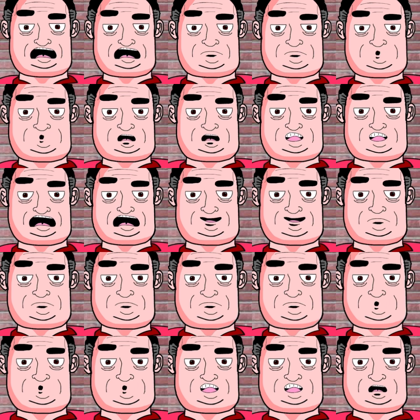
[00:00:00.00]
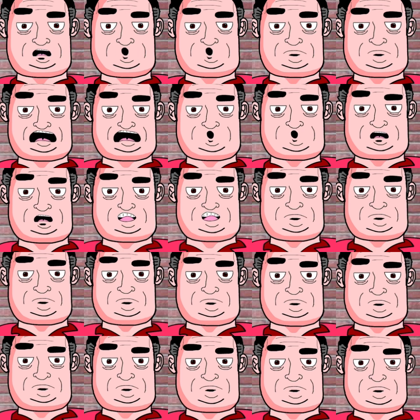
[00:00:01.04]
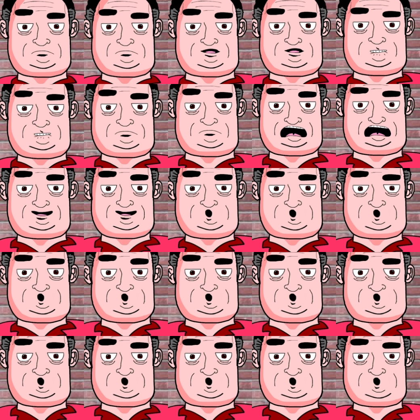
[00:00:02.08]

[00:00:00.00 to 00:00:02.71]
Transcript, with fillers: I air time for this commercial of my